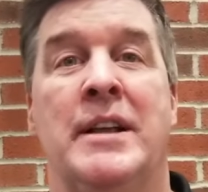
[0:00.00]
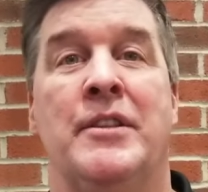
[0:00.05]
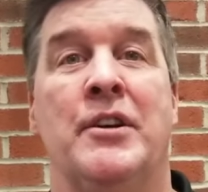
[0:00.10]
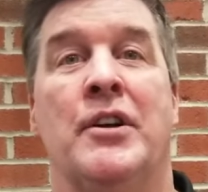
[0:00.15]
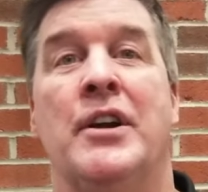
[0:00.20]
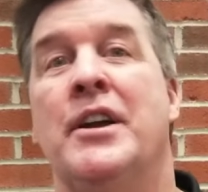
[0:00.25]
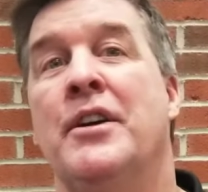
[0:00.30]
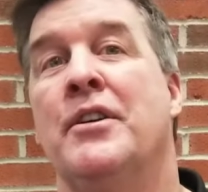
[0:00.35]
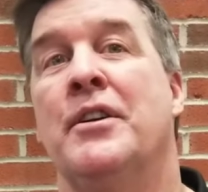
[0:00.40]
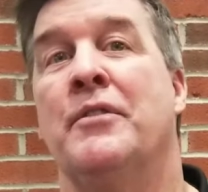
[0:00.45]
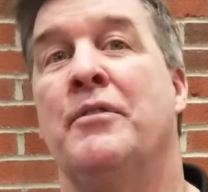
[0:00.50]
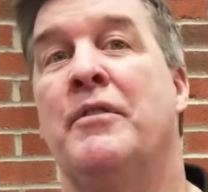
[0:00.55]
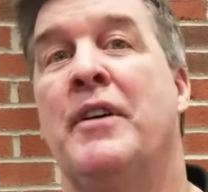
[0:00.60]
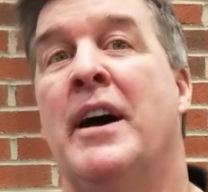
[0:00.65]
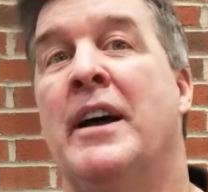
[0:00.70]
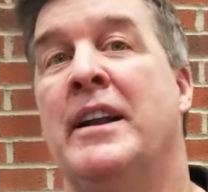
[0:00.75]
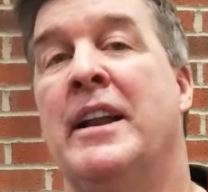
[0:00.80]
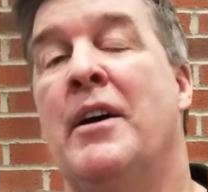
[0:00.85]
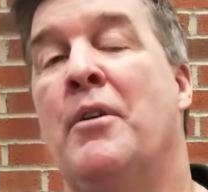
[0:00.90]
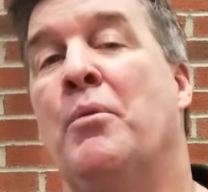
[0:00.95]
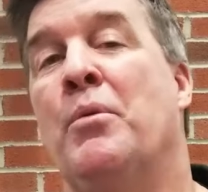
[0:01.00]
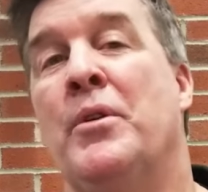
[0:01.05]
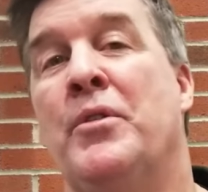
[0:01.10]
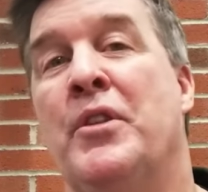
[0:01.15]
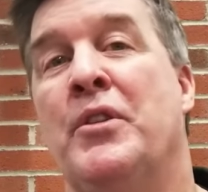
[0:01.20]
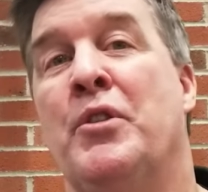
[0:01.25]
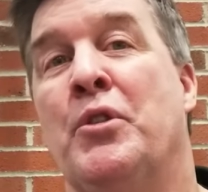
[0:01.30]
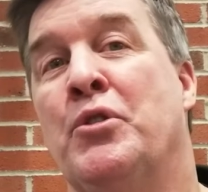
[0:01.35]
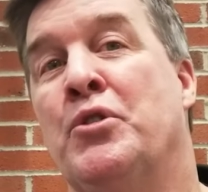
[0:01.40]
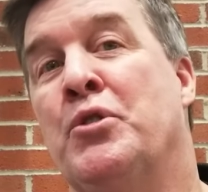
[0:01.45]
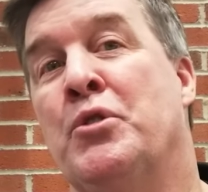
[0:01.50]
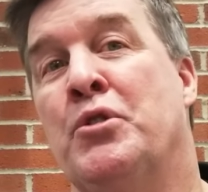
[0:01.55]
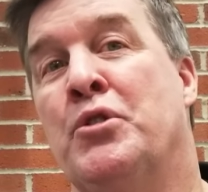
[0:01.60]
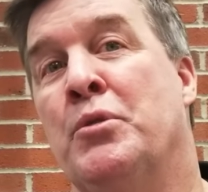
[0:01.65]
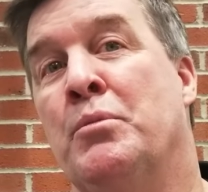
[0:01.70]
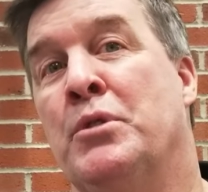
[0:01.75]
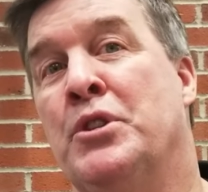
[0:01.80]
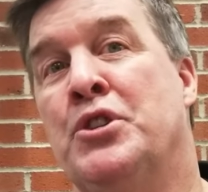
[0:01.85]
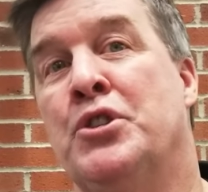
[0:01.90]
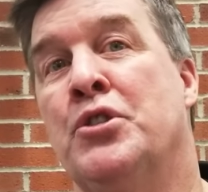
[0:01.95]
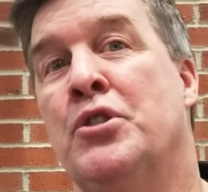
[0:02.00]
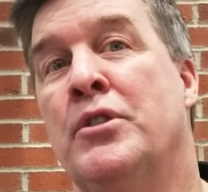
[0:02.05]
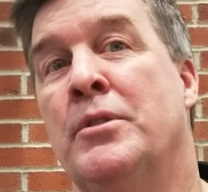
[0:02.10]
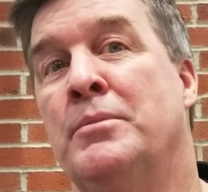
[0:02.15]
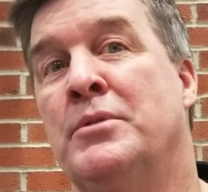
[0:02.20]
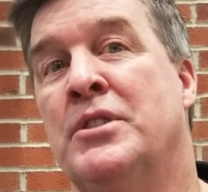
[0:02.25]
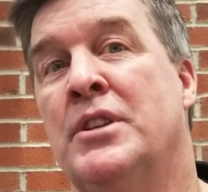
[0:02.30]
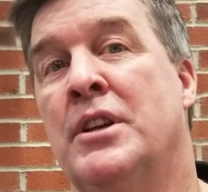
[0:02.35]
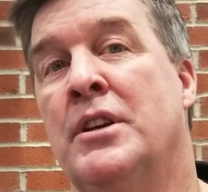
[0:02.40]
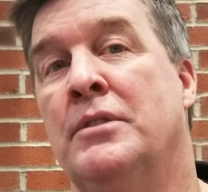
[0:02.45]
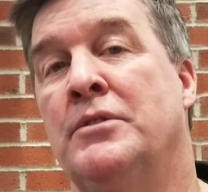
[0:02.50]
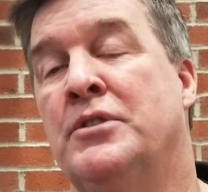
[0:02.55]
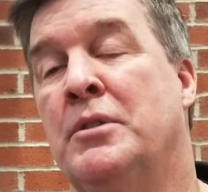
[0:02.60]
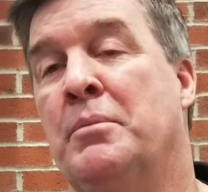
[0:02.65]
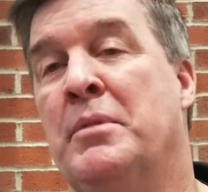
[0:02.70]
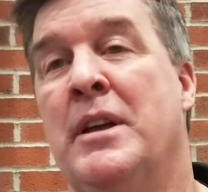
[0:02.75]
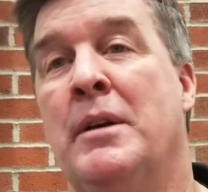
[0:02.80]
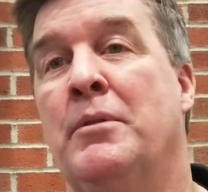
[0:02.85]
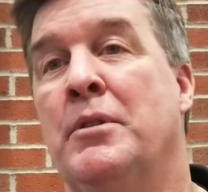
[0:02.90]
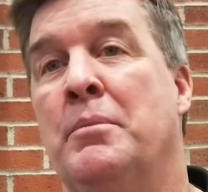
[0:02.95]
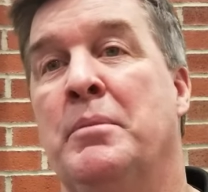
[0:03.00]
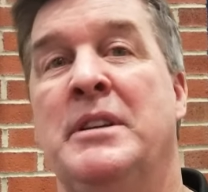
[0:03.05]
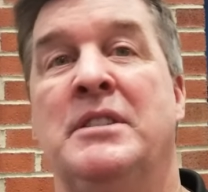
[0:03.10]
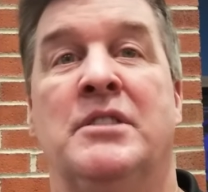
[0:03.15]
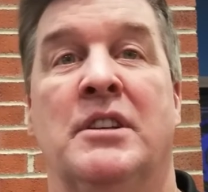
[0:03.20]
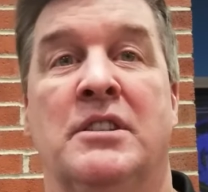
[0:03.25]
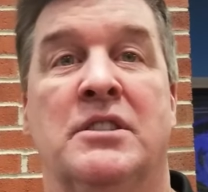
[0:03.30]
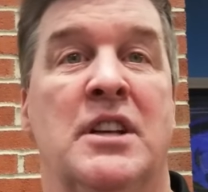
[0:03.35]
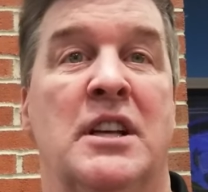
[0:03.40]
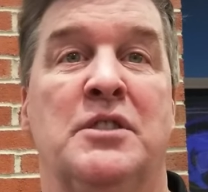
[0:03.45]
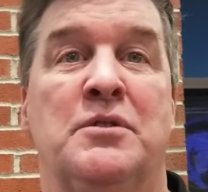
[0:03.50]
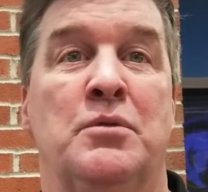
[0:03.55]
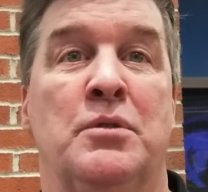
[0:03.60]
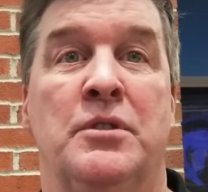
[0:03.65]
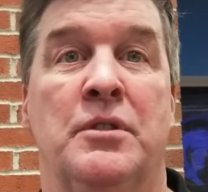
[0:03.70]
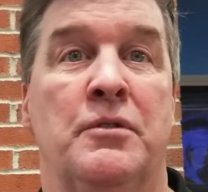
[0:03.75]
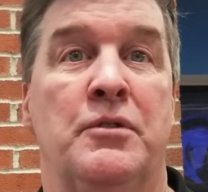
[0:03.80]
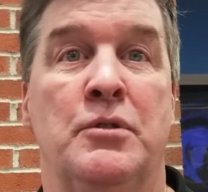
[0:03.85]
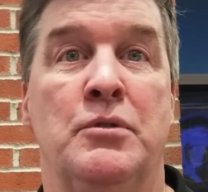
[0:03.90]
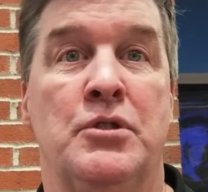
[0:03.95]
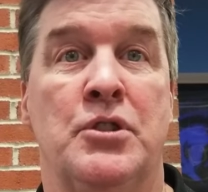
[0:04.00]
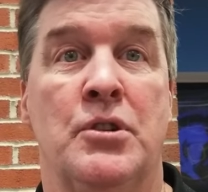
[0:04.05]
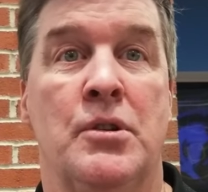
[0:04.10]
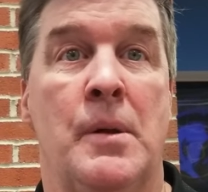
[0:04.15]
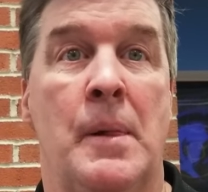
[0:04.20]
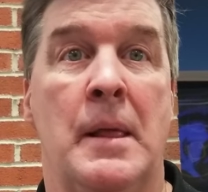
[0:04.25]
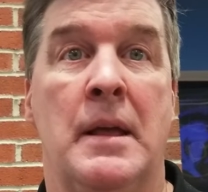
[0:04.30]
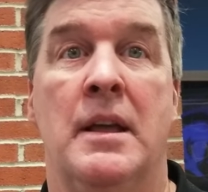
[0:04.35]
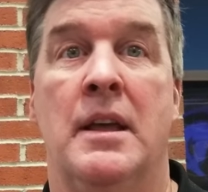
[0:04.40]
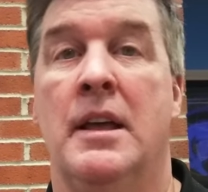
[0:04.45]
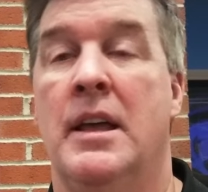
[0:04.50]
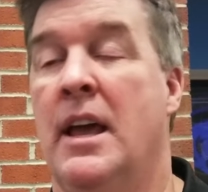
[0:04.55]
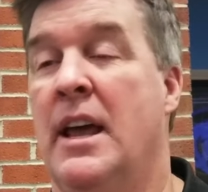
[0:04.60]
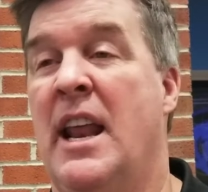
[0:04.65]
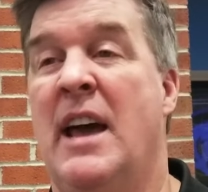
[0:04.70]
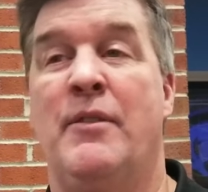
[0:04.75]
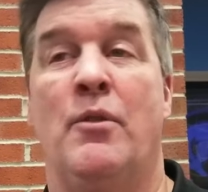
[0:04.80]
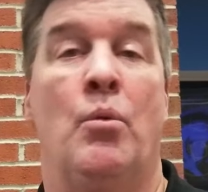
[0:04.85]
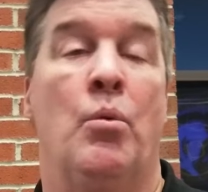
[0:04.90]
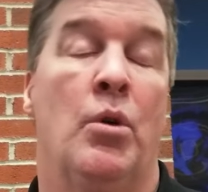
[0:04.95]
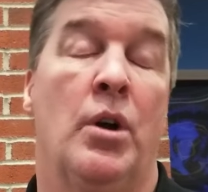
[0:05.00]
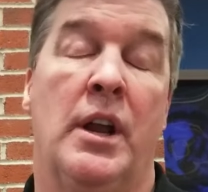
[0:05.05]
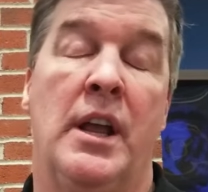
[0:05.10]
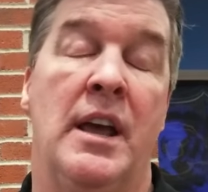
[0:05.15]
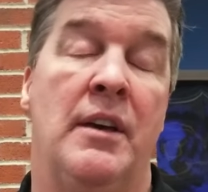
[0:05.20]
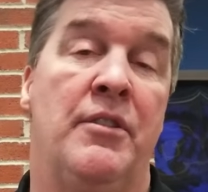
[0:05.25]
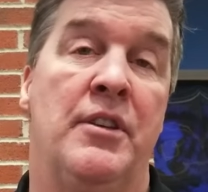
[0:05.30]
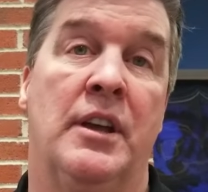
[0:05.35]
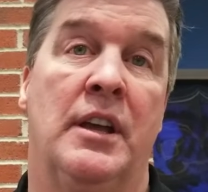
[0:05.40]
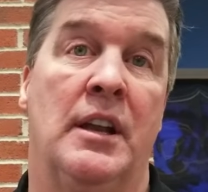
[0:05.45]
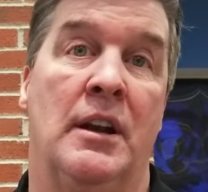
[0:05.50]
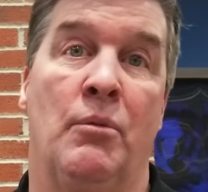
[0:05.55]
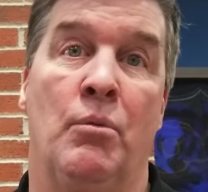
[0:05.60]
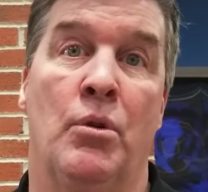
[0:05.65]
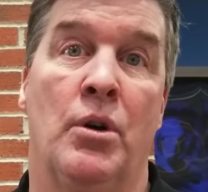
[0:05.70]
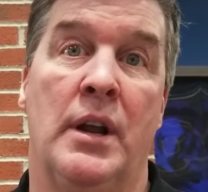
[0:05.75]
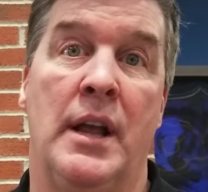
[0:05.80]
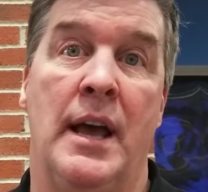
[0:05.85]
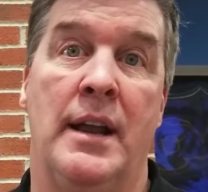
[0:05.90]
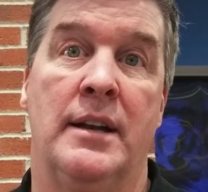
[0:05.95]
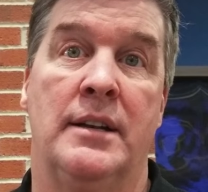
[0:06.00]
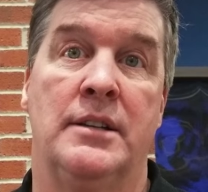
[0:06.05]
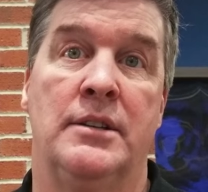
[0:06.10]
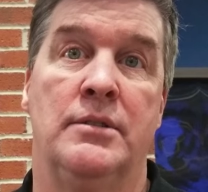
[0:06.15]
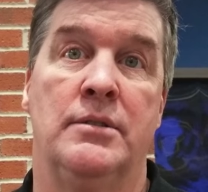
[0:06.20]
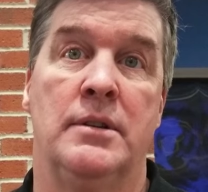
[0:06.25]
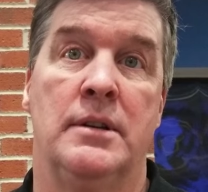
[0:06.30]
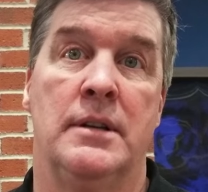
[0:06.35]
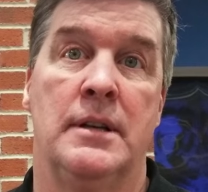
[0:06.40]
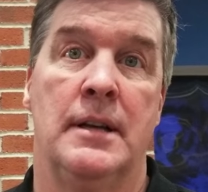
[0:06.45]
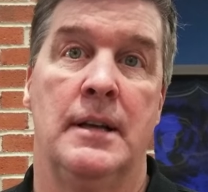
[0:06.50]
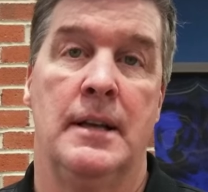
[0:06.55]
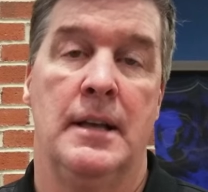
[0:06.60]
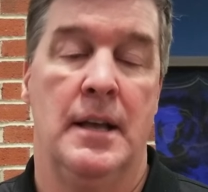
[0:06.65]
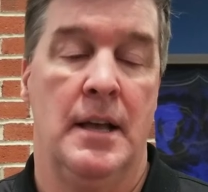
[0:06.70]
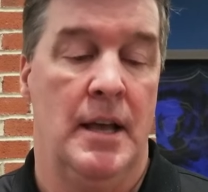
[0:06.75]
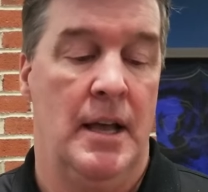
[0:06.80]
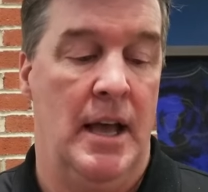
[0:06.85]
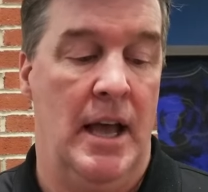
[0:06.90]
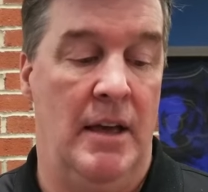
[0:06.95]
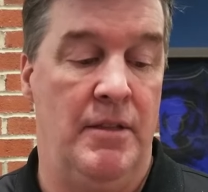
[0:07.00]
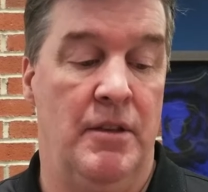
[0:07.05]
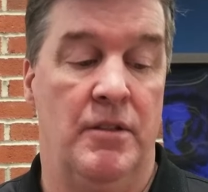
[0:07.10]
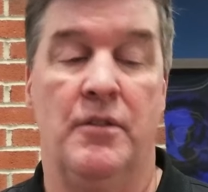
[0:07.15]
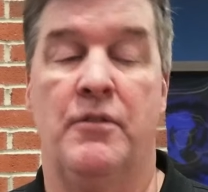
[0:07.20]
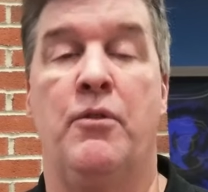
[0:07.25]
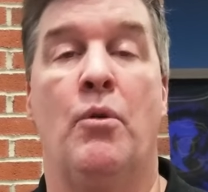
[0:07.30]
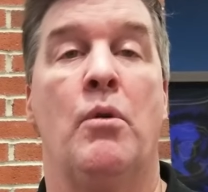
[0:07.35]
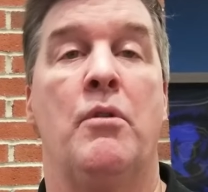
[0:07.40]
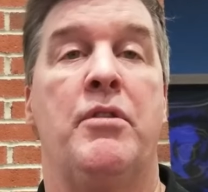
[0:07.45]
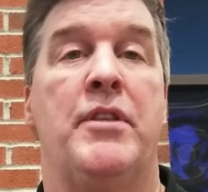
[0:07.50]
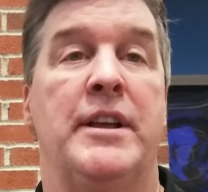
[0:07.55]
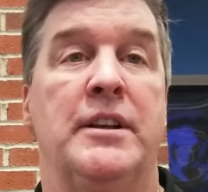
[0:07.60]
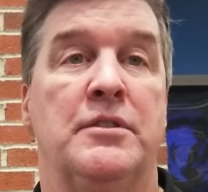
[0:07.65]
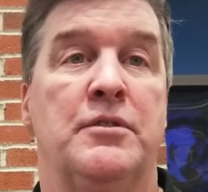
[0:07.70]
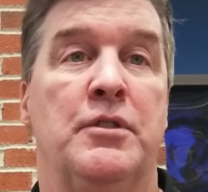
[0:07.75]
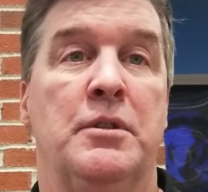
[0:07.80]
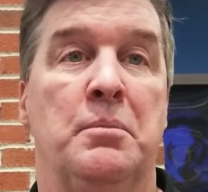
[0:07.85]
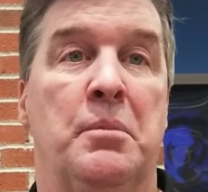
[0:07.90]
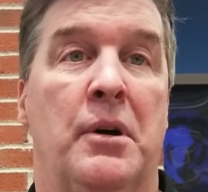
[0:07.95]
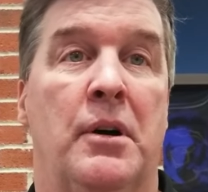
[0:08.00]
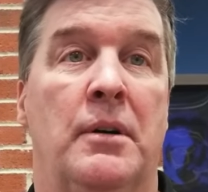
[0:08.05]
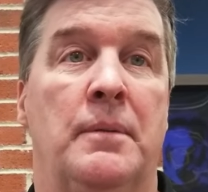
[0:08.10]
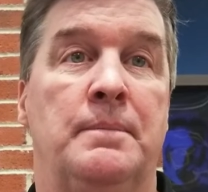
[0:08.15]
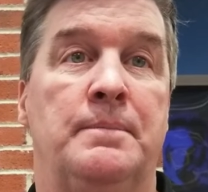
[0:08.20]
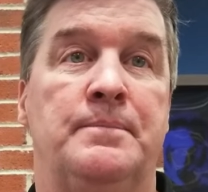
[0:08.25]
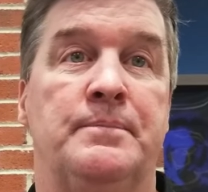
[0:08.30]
They're here to find out what they're to mature themselves to be able to be successful in the future, and have a work ethic and a work attitude. And then the fourth thing's football.